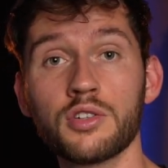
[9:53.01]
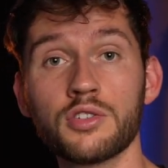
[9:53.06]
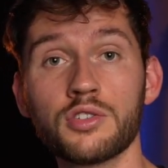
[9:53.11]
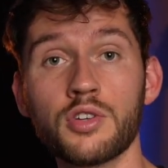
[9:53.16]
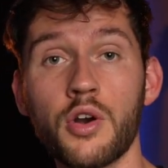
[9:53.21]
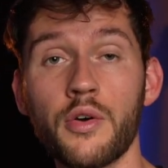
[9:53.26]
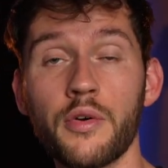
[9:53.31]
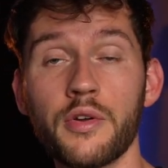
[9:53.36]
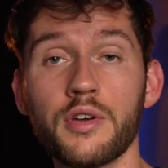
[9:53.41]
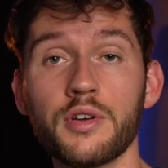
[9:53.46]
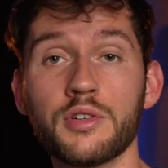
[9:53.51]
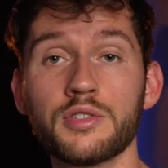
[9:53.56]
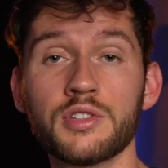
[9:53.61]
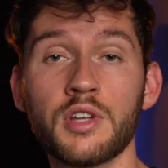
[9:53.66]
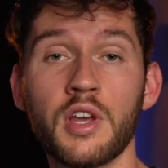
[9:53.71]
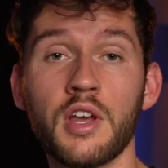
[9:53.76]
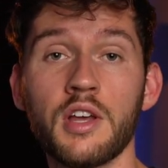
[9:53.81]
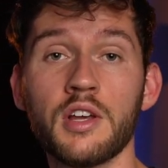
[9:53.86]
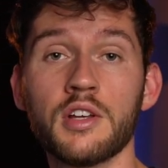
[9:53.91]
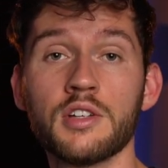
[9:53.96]
tutorials,
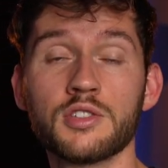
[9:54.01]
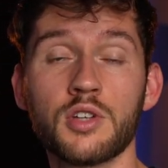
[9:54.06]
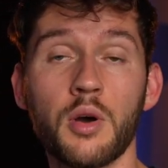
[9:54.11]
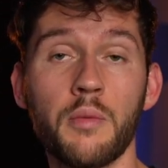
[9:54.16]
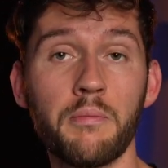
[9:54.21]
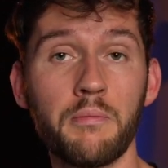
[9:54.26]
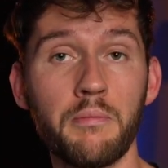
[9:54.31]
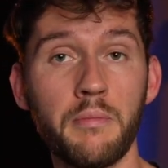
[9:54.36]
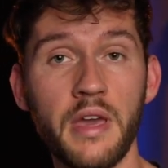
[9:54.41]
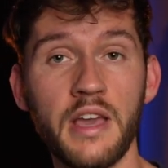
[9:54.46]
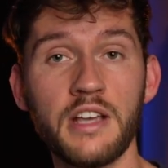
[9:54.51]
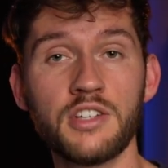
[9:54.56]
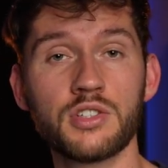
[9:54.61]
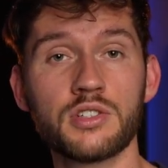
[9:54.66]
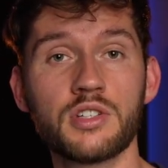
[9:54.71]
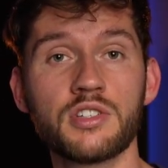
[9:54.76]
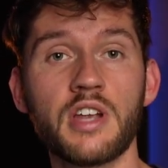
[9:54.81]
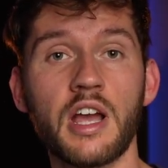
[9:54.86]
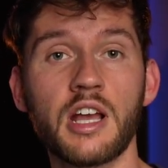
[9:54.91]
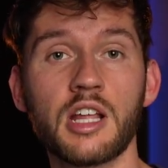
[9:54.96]
so make sure
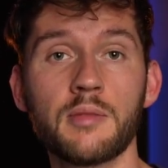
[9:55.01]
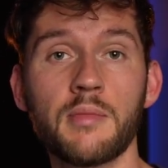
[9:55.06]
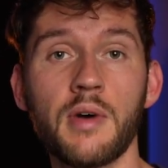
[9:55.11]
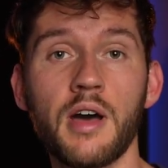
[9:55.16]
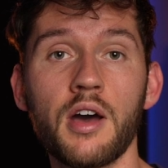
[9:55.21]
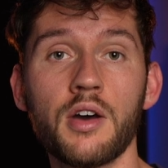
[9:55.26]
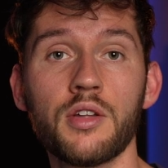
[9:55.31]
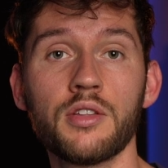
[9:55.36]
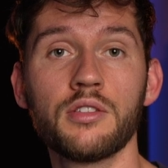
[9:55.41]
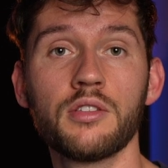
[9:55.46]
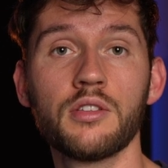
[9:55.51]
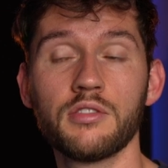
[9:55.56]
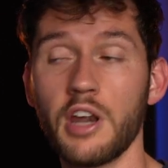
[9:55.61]
to check them out.